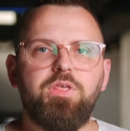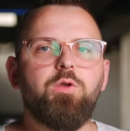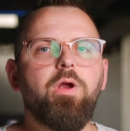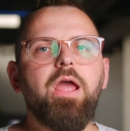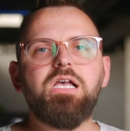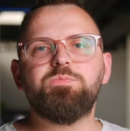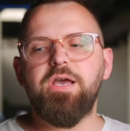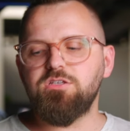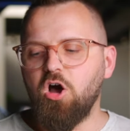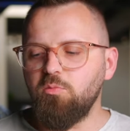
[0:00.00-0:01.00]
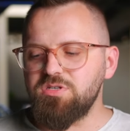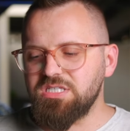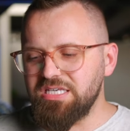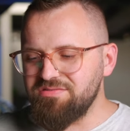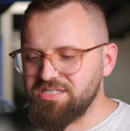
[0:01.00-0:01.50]
The gray aspect almost
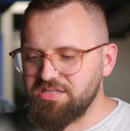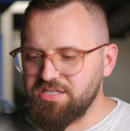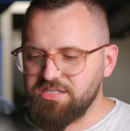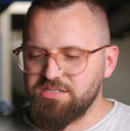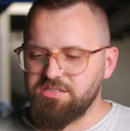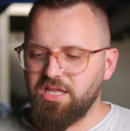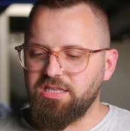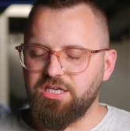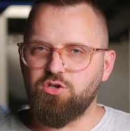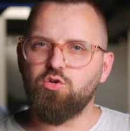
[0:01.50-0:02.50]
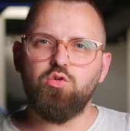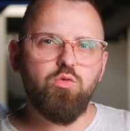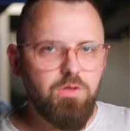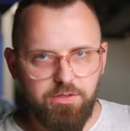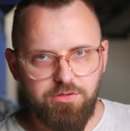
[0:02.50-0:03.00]
gives it this slightly
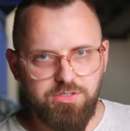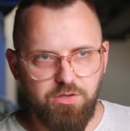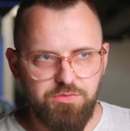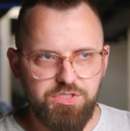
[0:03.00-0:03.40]
cool undertone